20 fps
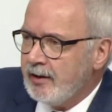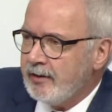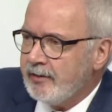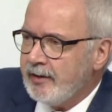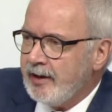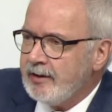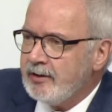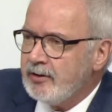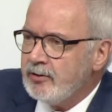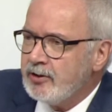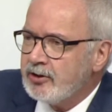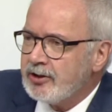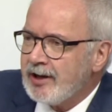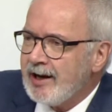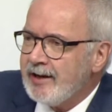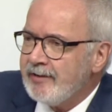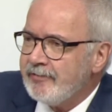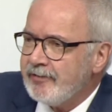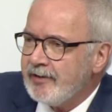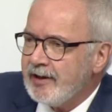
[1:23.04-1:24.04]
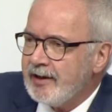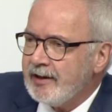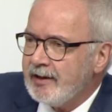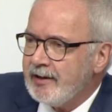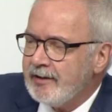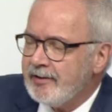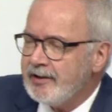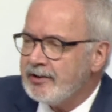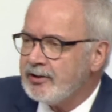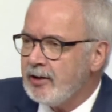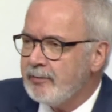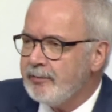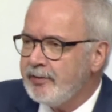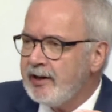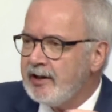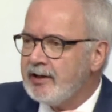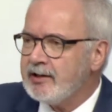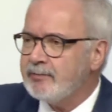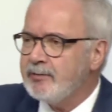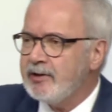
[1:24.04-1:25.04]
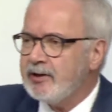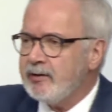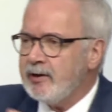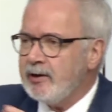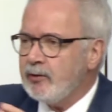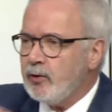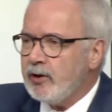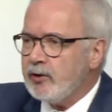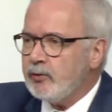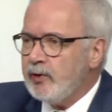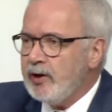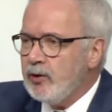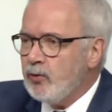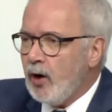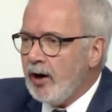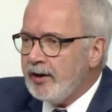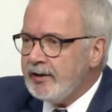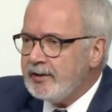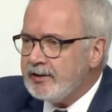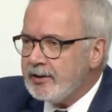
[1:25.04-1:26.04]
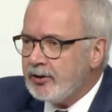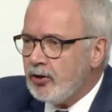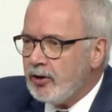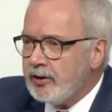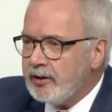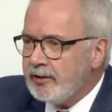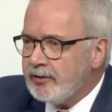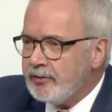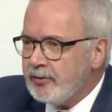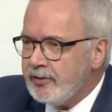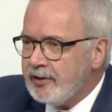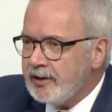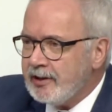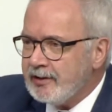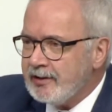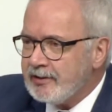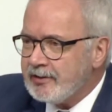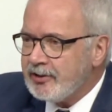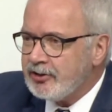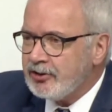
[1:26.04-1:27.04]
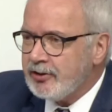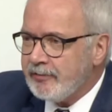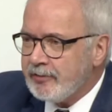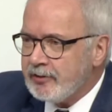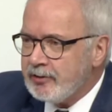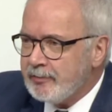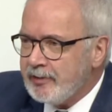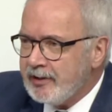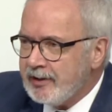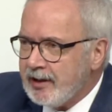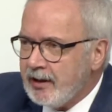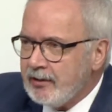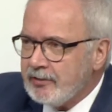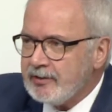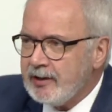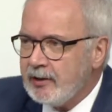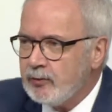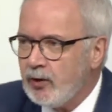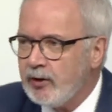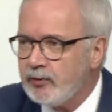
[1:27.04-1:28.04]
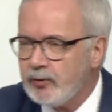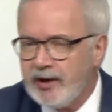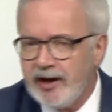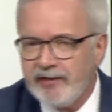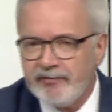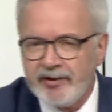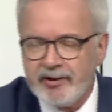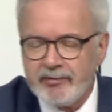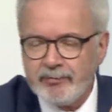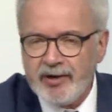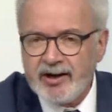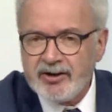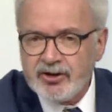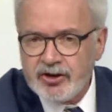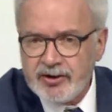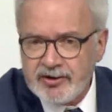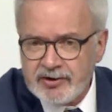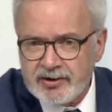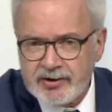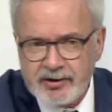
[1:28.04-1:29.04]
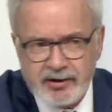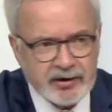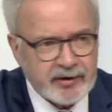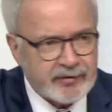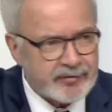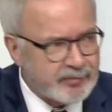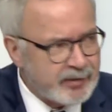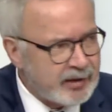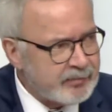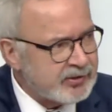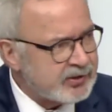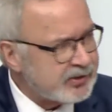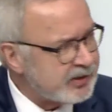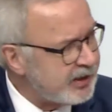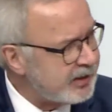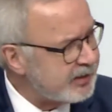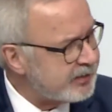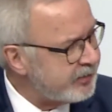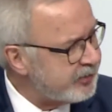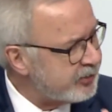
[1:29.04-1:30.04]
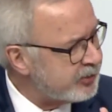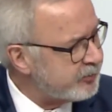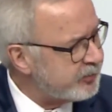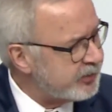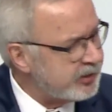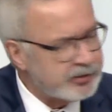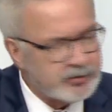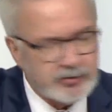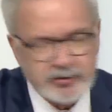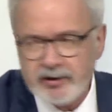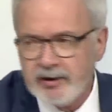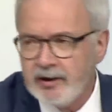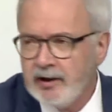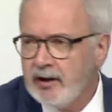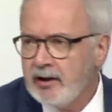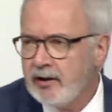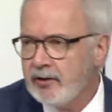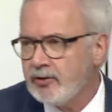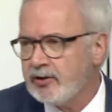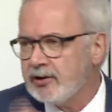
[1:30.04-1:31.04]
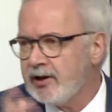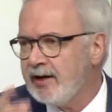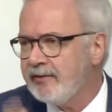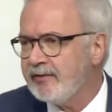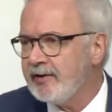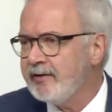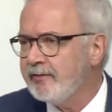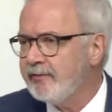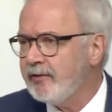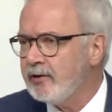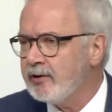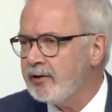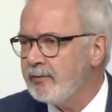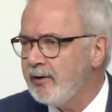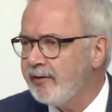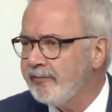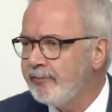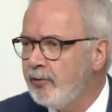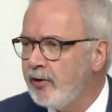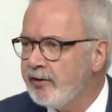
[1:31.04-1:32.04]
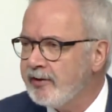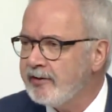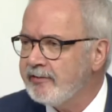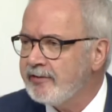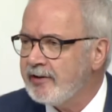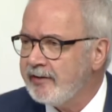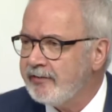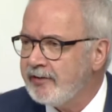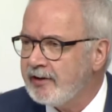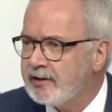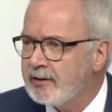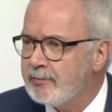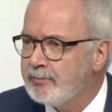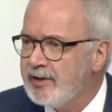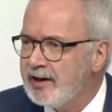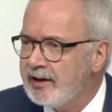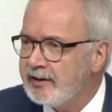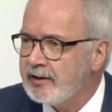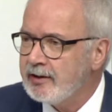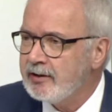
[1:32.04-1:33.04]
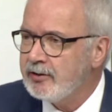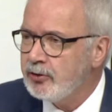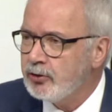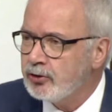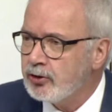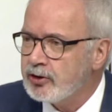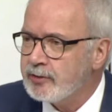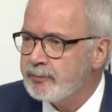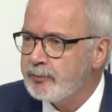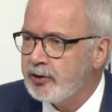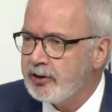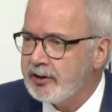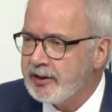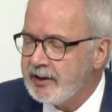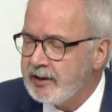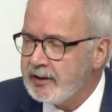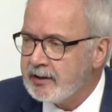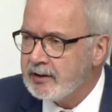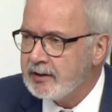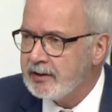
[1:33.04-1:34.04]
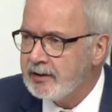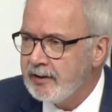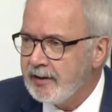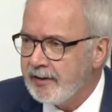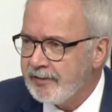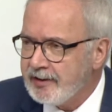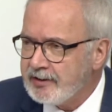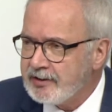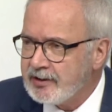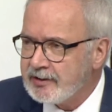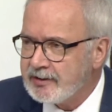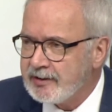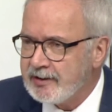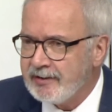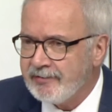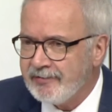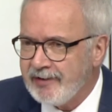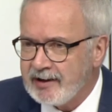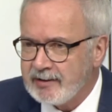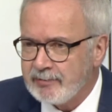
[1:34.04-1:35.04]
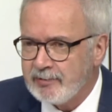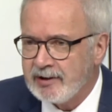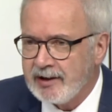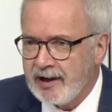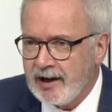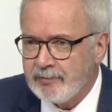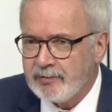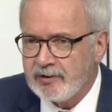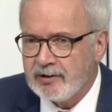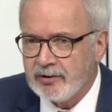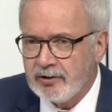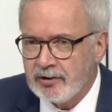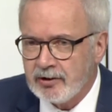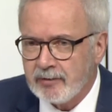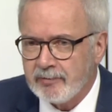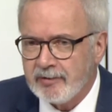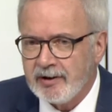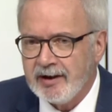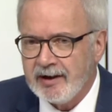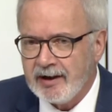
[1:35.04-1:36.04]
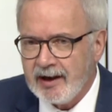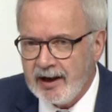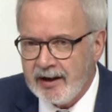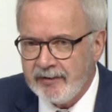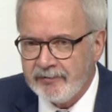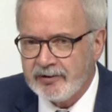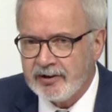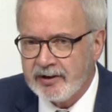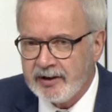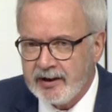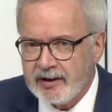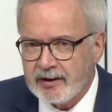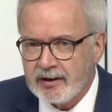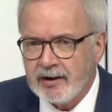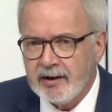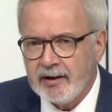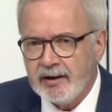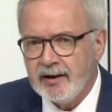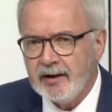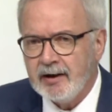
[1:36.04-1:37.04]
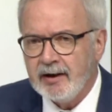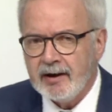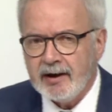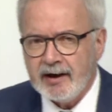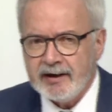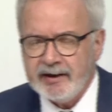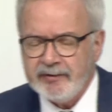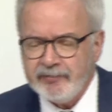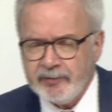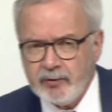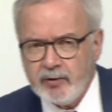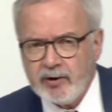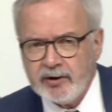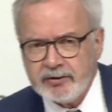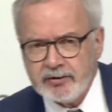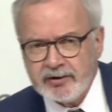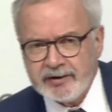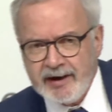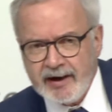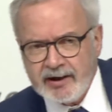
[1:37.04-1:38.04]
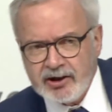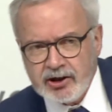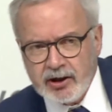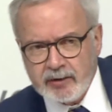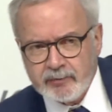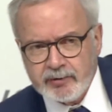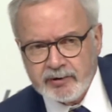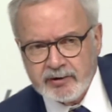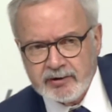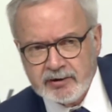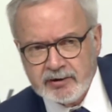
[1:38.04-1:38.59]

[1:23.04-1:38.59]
then you arrive in this comparison between what we want, according to the decision of the European Council, and what we have in the budgets of the Member States and the European Union, you arrive at a volume of more than 500 billion euros per year. This is the investment gap in Europe every year. And if we want to catch up